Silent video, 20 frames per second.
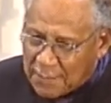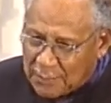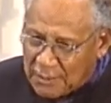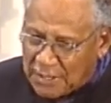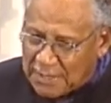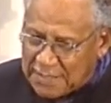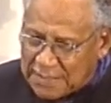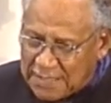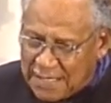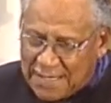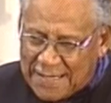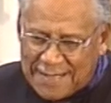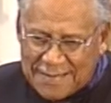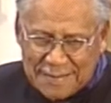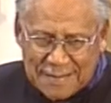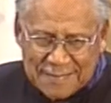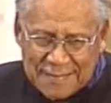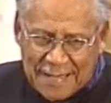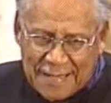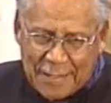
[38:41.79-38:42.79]
but
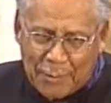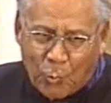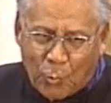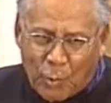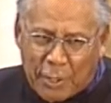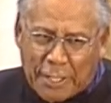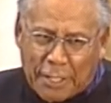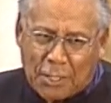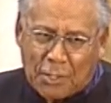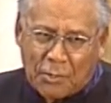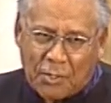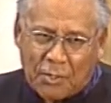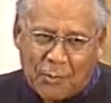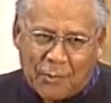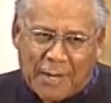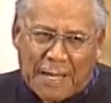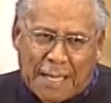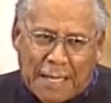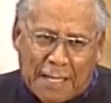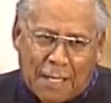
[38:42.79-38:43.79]
they, they wiggled
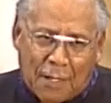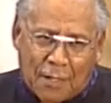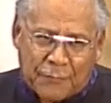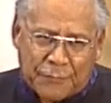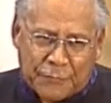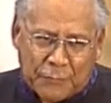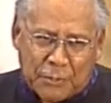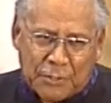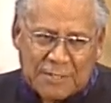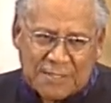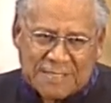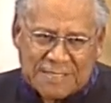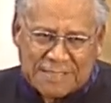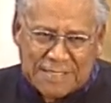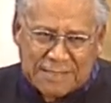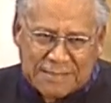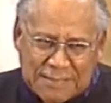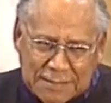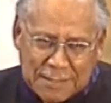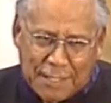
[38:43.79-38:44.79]
around through the
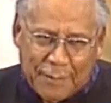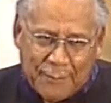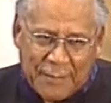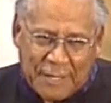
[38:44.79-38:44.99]
system